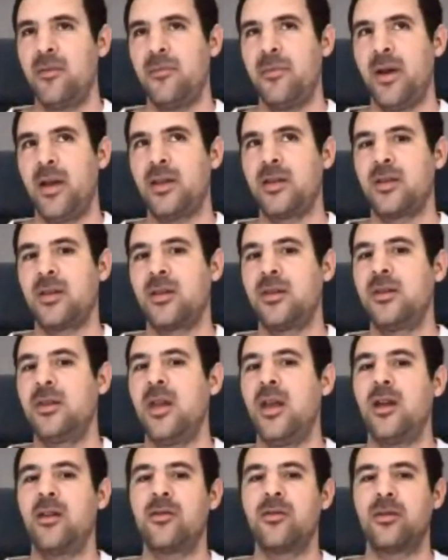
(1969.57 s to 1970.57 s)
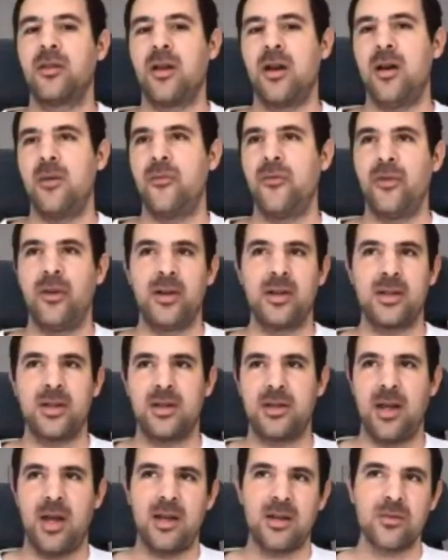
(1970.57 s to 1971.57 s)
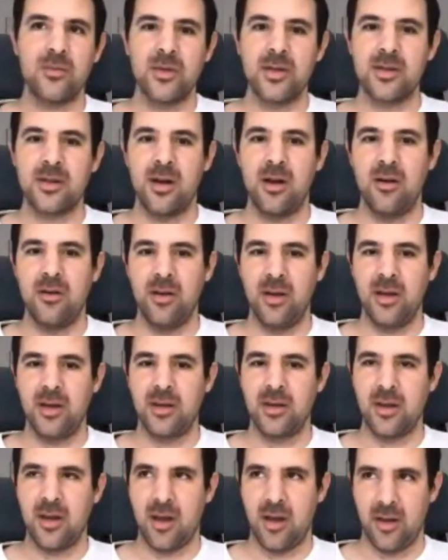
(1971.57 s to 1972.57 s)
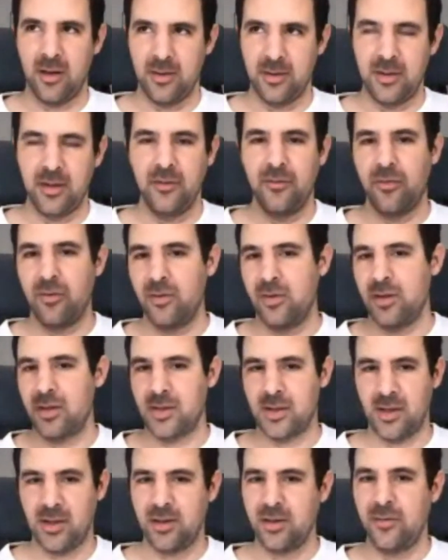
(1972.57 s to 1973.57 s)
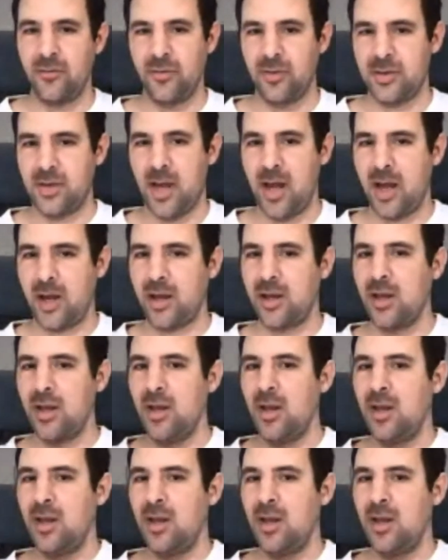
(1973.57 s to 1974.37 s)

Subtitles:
but they could come, for instance, as we saw in the DeForce hack,